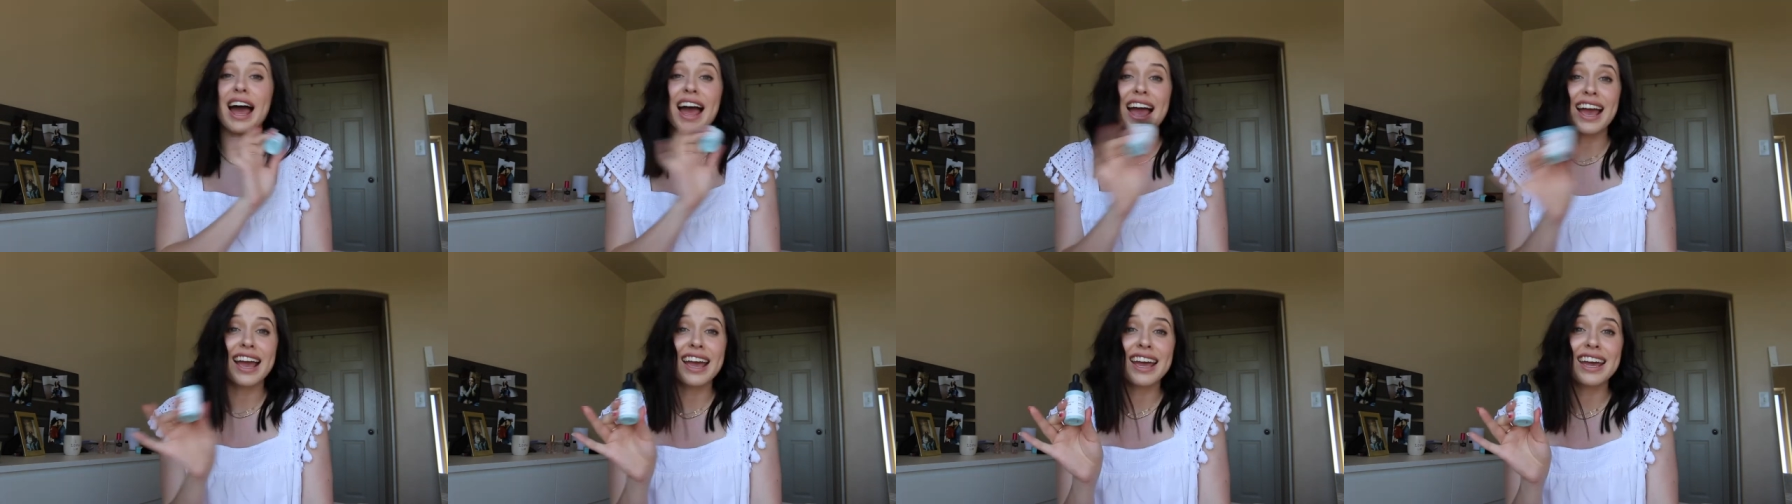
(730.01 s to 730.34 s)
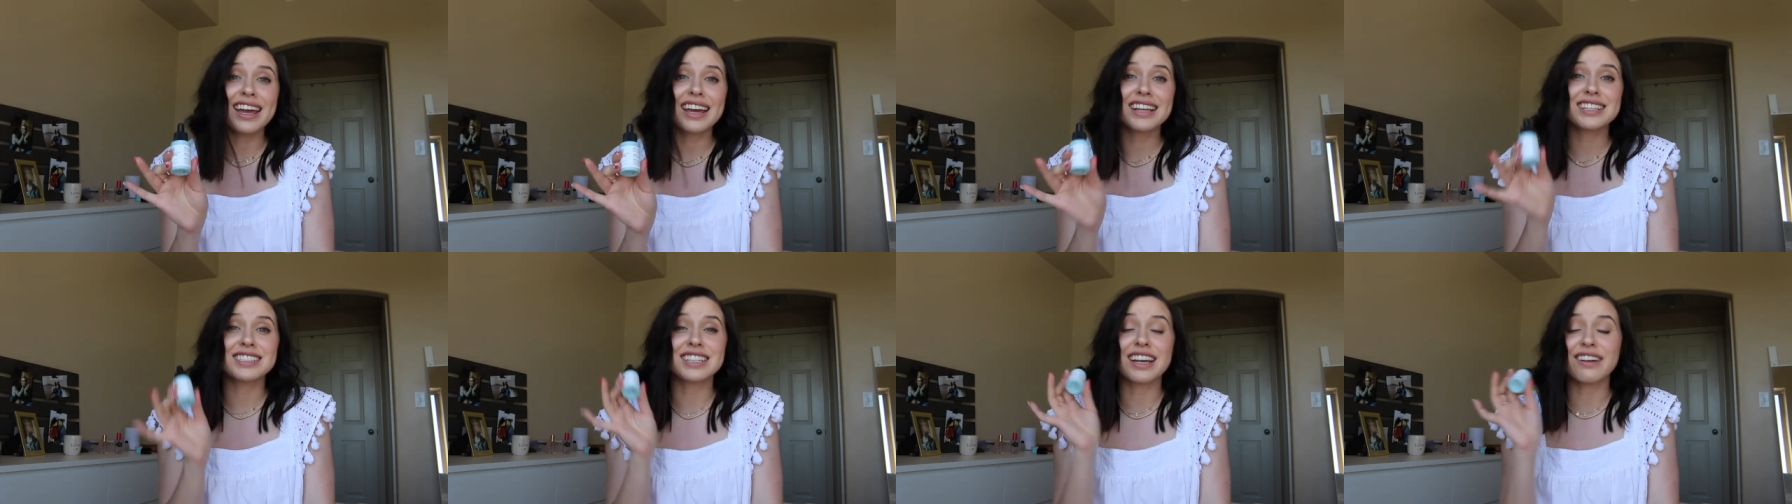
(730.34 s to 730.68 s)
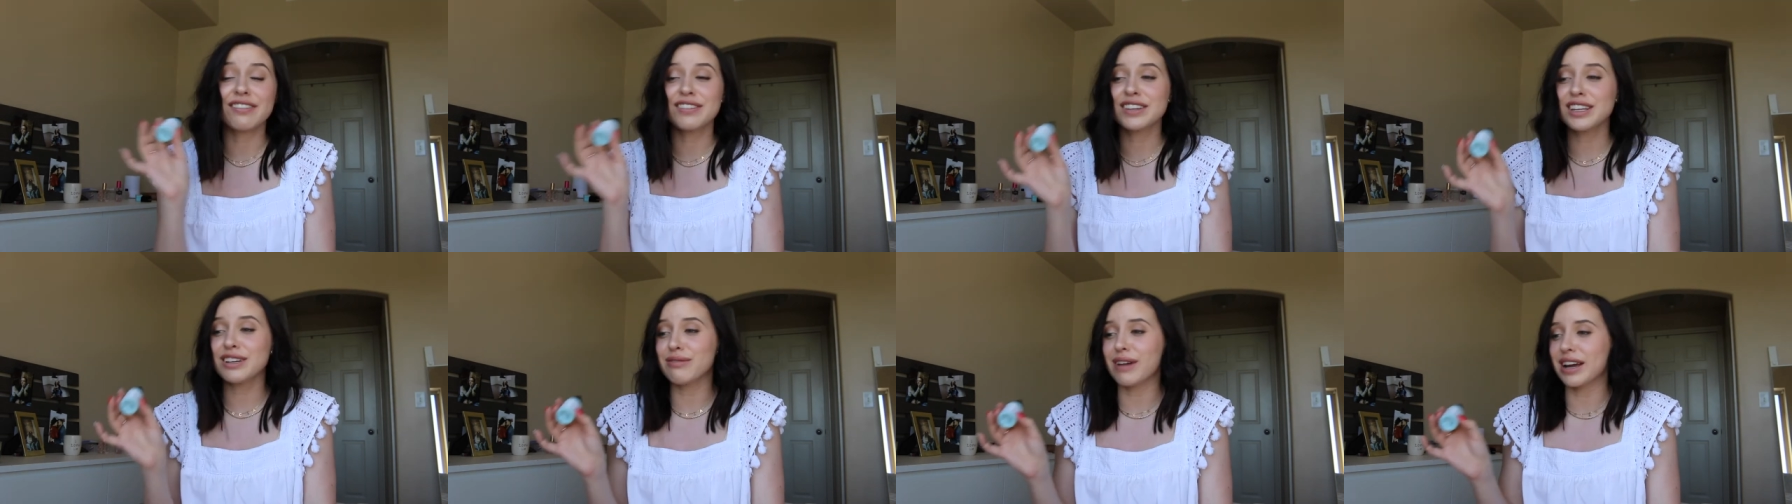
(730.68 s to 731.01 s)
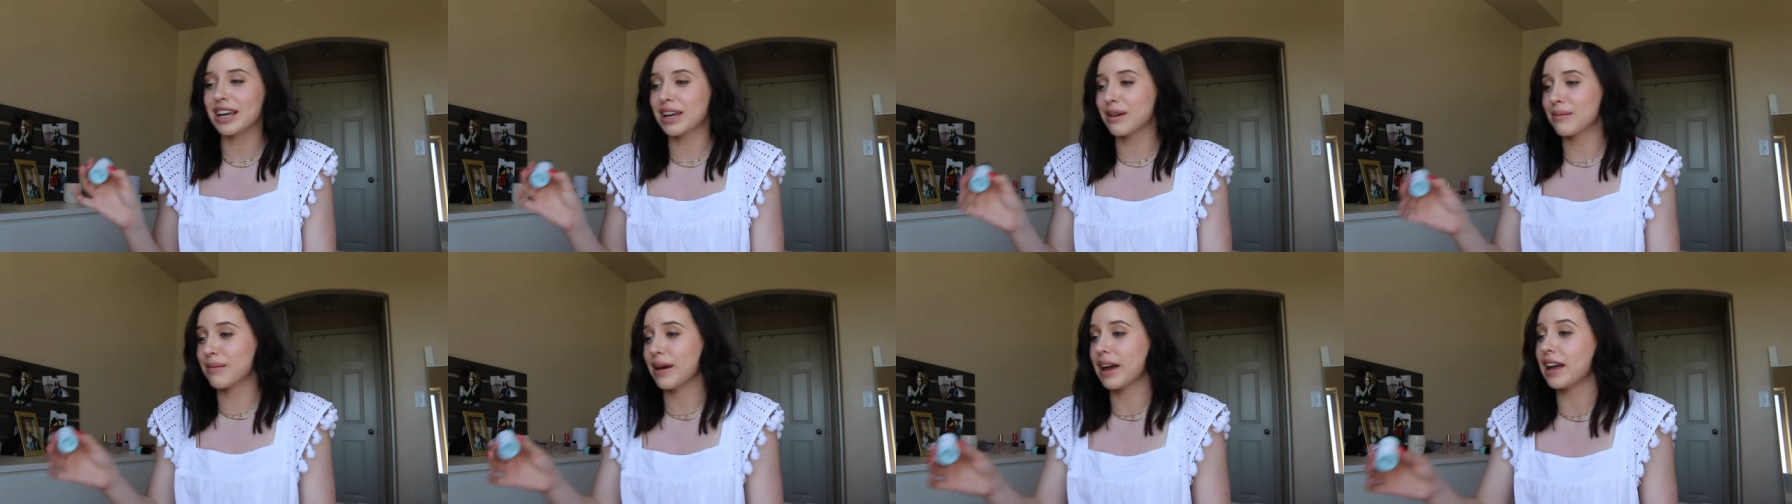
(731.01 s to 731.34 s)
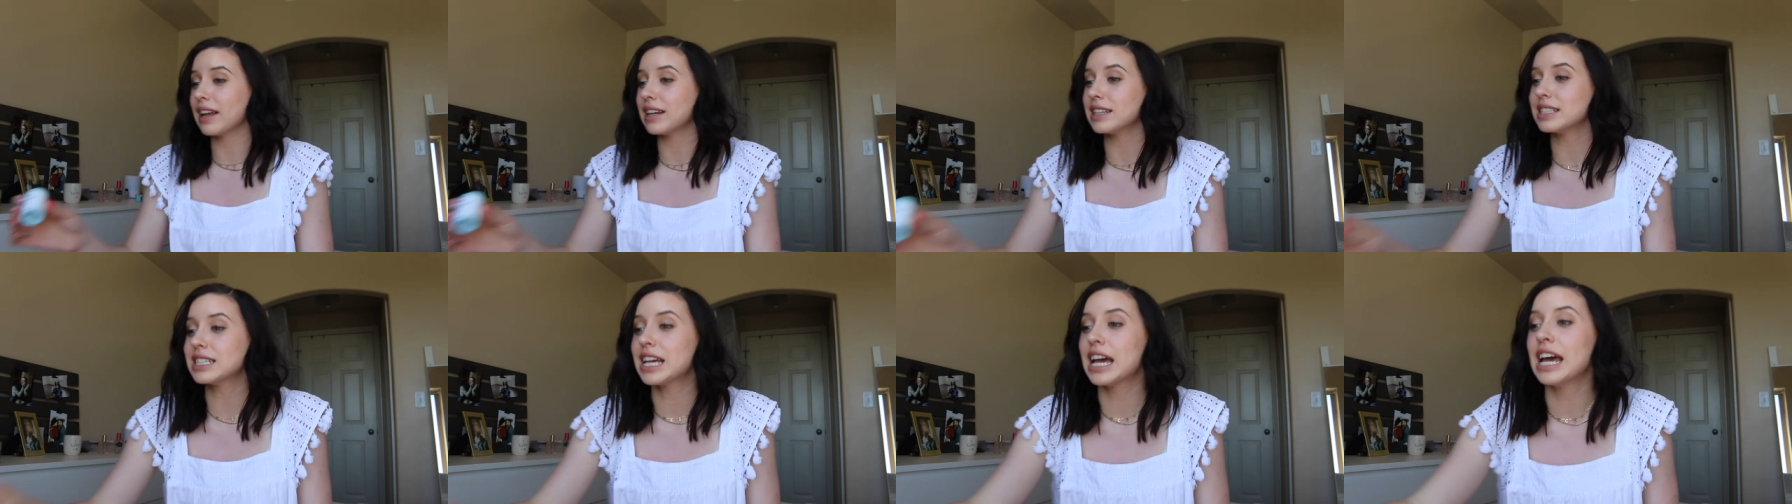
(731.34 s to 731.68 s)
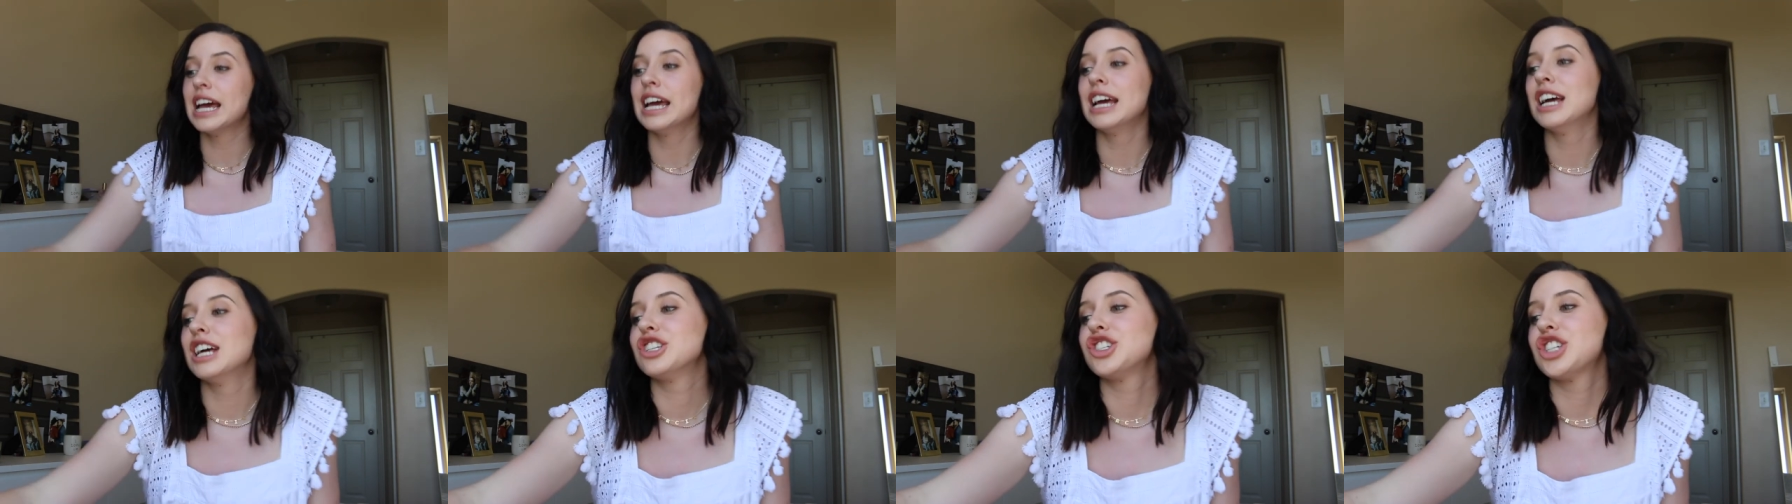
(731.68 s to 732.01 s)
I definitely recommend
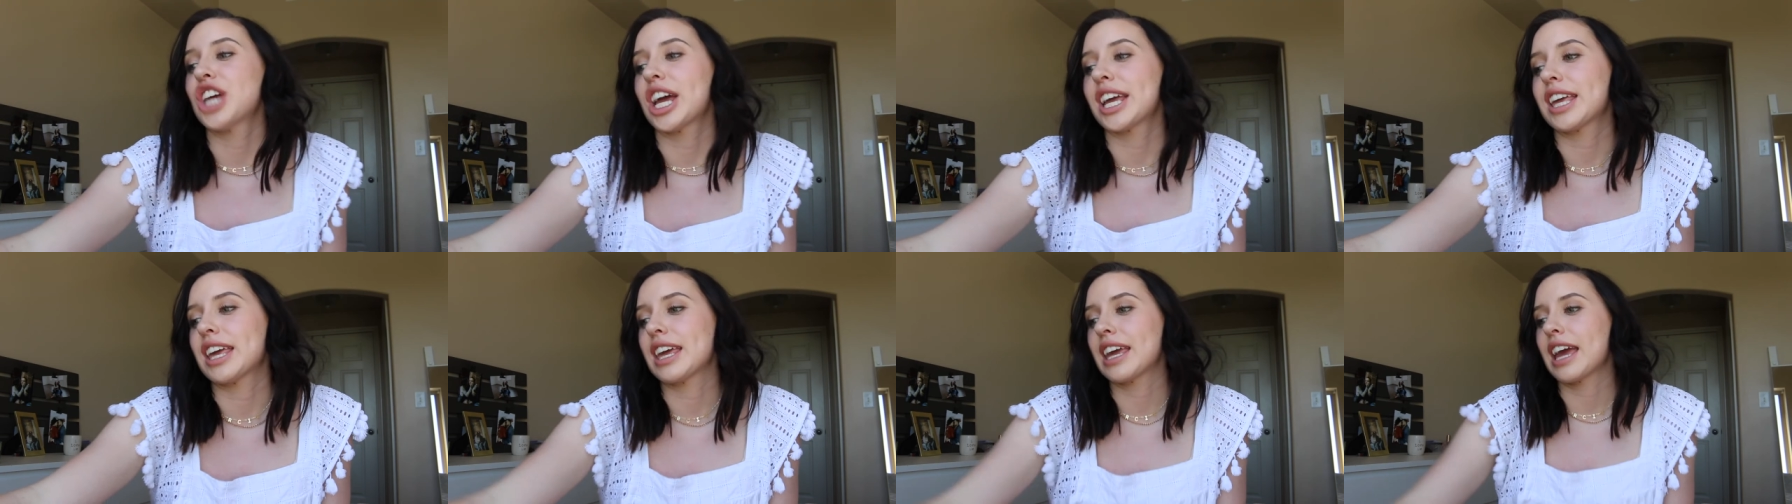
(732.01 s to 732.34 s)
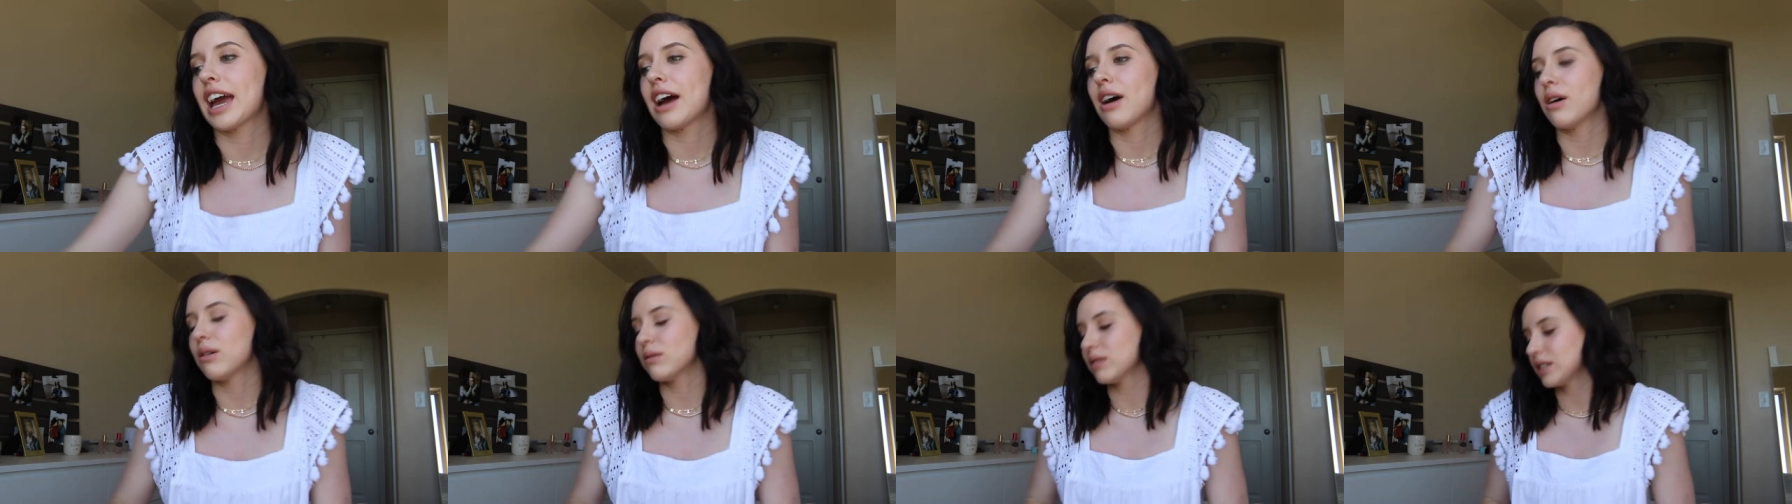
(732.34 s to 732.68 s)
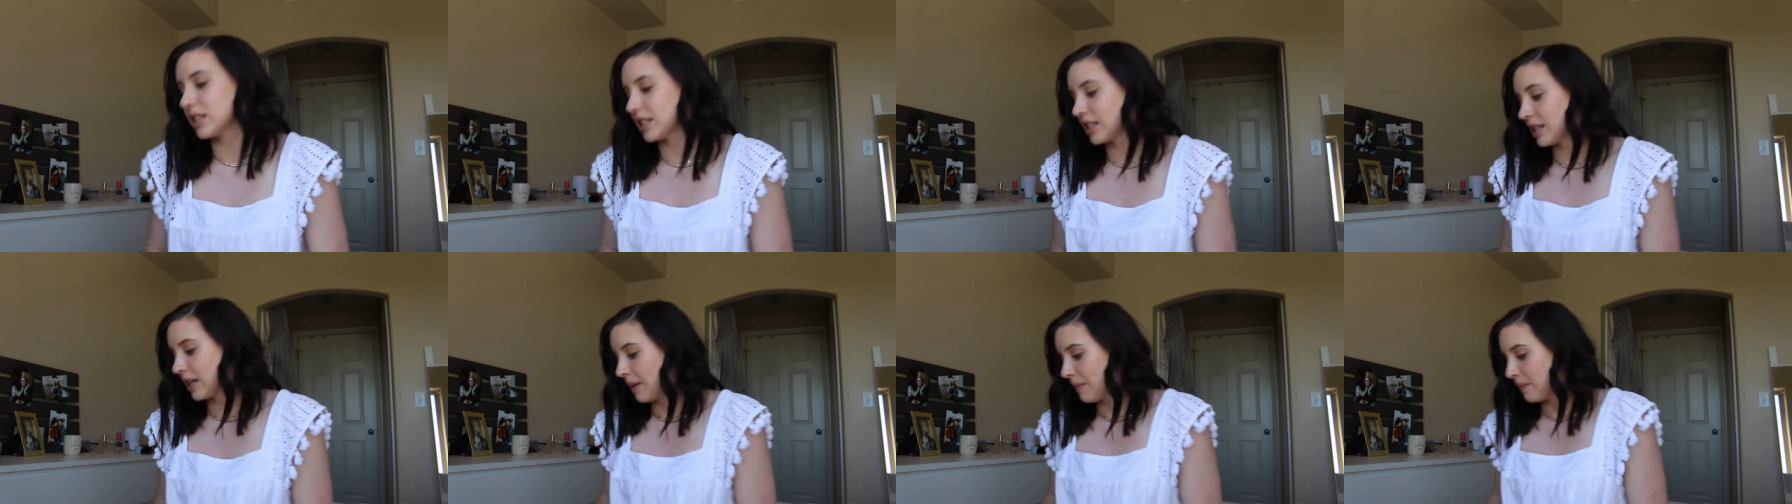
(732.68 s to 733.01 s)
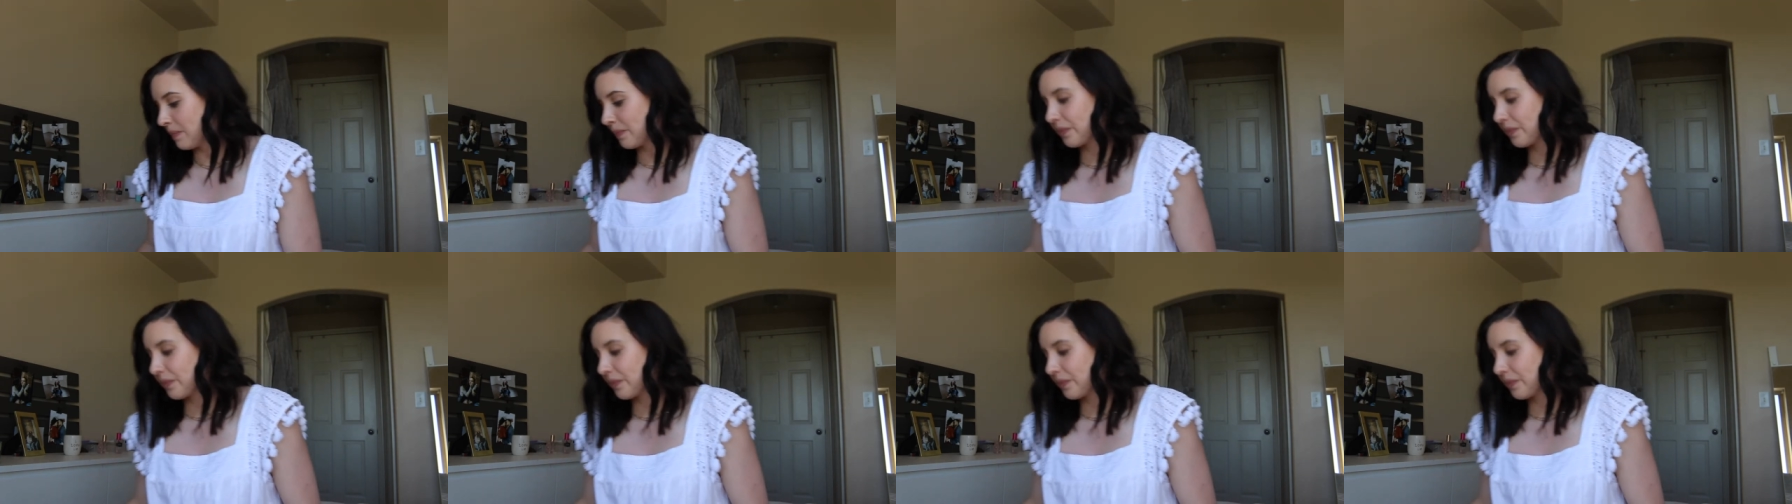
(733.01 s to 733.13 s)
checking out